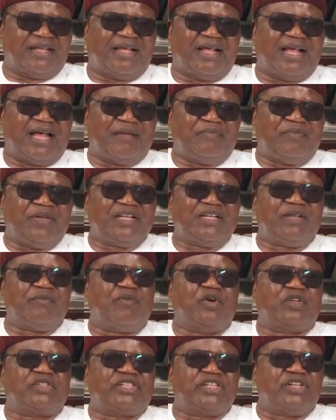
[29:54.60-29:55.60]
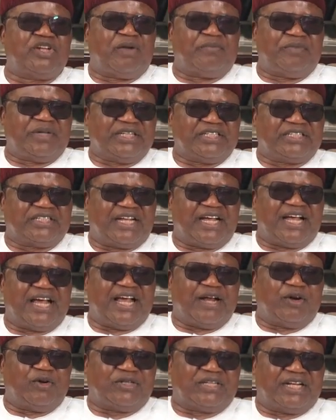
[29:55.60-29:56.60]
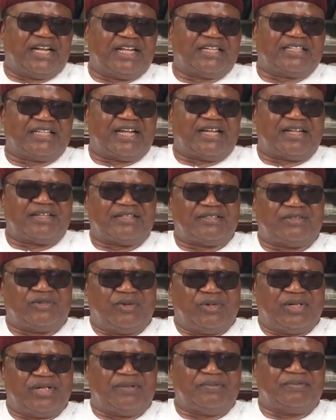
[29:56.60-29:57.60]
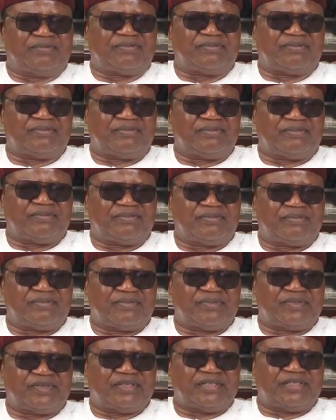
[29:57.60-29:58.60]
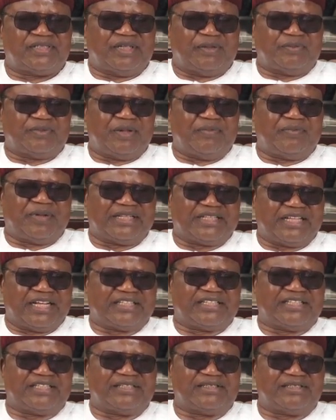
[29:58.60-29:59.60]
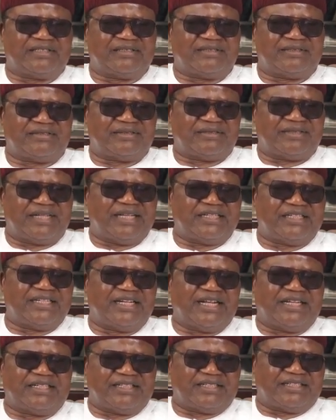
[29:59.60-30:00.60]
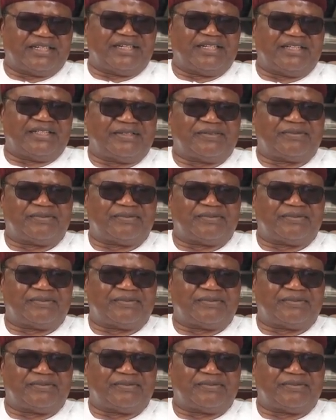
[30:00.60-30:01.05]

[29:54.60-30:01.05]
and being the most senior minister, I wrote a letter to him, September 13, 1993,